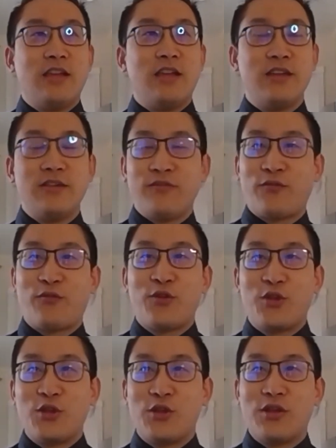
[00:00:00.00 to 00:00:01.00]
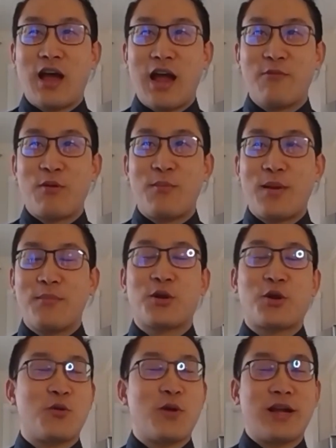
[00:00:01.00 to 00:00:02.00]
if I remember
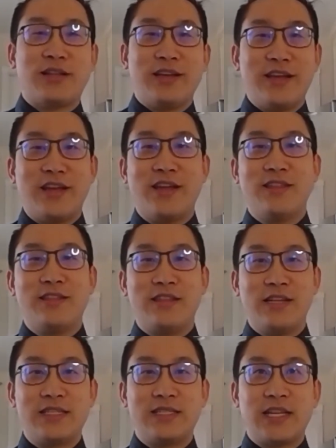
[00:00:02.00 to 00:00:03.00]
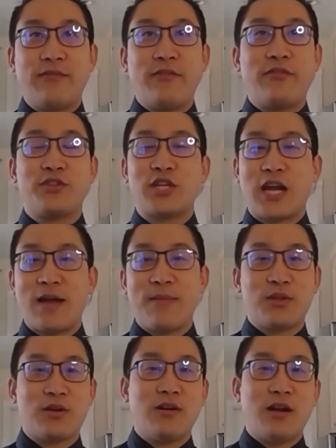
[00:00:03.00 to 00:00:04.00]
correctly, in the 7th
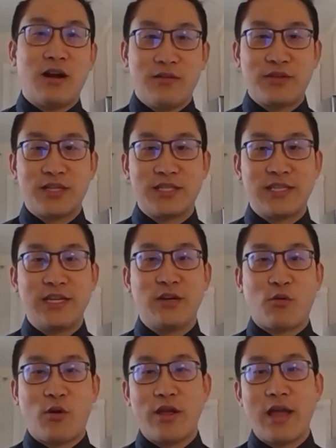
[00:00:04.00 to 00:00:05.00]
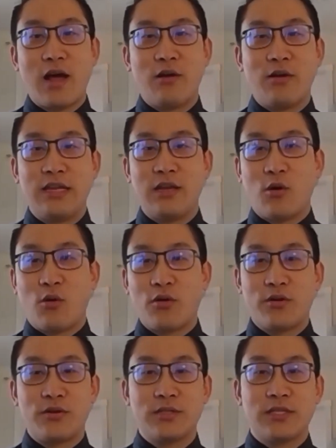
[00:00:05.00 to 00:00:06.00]
chapter of Casino Royale, he
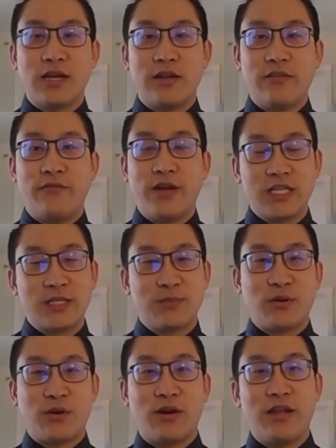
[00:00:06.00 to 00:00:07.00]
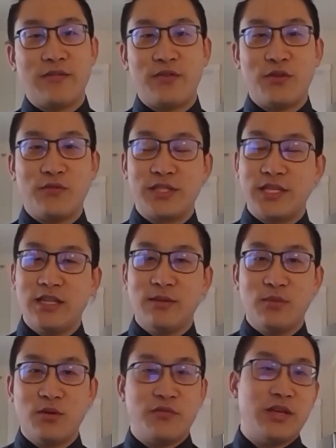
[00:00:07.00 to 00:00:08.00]
orders a Vesper. If you've seen the
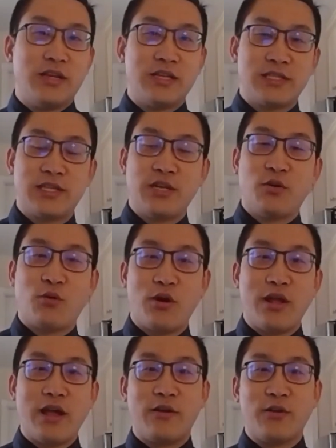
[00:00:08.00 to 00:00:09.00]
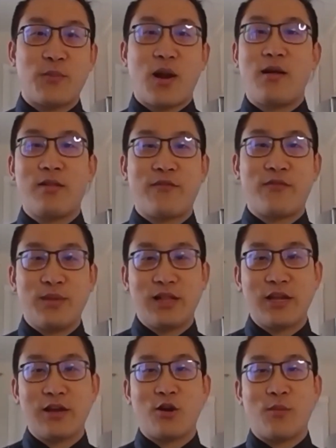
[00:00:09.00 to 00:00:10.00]
movie Casino Royale, you're probably
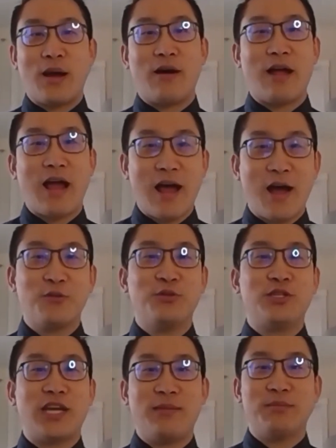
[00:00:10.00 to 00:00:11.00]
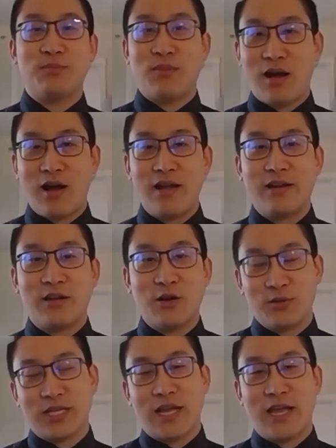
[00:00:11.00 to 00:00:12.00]
familiar about how James Bond
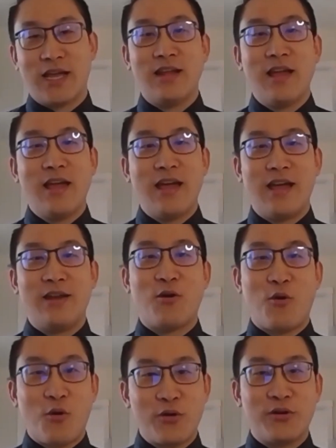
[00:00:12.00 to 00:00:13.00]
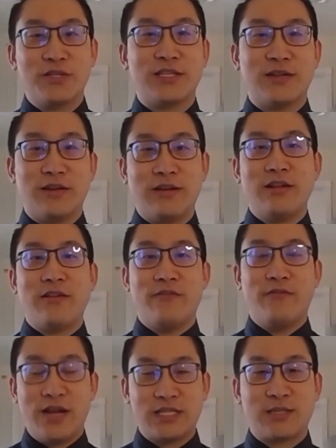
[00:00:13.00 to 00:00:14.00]
goes ahead and orders the
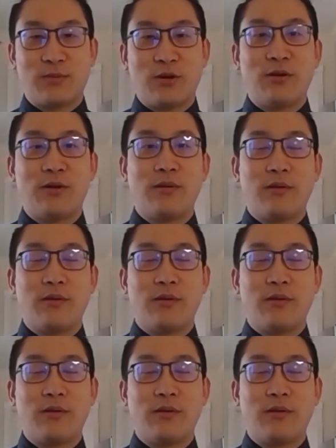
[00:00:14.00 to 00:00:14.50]
Vesper